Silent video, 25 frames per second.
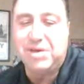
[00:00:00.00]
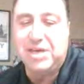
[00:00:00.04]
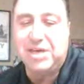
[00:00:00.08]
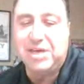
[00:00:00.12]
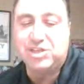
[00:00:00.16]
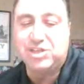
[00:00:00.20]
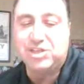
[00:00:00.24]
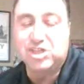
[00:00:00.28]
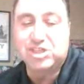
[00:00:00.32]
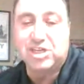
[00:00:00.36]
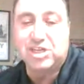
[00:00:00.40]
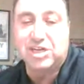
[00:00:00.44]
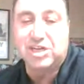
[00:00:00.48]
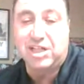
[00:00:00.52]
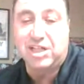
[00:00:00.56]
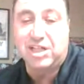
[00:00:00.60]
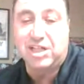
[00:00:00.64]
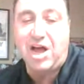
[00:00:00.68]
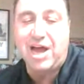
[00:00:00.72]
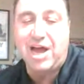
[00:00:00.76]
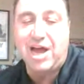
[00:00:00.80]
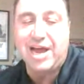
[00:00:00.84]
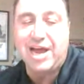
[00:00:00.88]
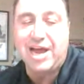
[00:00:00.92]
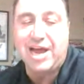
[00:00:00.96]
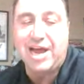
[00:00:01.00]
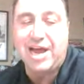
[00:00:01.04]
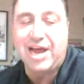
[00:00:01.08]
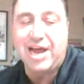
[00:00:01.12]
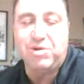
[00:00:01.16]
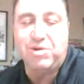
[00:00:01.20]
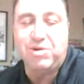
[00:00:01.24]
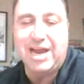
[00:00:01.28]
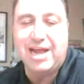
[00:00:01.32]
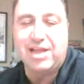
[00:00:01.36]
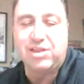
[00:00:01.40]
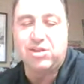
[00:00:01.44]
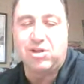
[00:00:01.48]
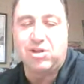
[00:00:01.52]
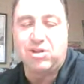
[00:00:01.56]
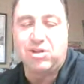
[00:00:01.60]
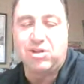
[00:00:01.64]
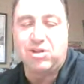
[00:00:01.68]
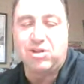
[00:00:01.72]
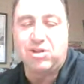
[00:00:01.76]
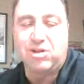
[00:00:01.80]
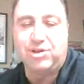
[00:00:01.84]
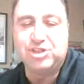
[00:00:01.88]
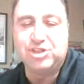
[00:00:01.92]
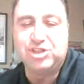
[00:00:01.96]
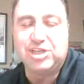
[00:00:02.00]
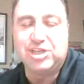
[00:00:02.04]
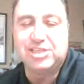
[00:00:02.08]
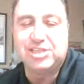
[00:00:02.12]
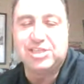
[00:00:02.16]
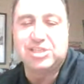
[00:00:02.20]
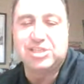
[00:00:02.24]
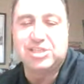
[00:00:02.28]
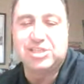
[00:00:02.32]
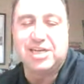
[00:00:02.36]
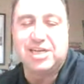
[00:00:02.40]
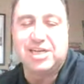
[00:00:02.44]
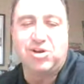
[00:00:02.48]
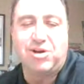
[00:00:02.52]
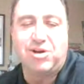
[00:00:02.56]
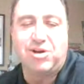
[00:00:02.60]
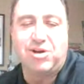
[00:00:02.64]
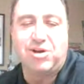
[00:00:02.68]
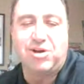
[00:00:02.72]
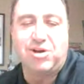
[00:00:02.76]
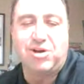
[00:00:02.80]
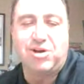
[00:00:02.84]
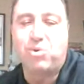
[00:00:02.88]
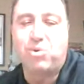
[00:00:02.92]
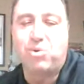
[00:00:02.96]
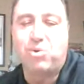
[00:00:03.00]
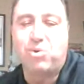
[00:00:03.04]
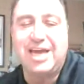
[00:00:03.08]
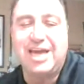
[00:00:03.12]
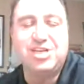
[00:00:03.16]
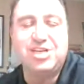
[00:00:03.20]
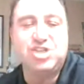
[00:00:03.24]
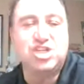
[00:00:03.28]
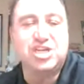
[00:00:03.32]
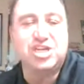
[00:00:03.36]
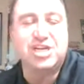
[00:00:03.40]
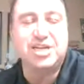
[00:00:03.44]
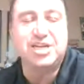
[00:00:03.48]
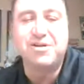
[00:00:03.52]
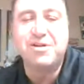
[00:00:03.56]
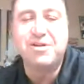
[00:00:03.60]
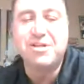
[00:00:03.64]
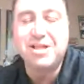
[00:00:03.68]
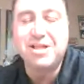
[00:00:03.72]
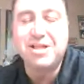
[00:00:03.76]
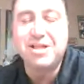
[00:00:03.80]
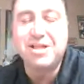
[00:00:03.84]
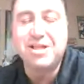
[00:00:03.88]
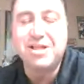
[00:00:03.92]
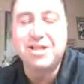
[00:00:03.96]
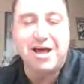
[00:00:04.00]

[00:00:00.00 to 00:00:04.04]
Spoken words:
to be just a client, we would handle their logistics, their importation,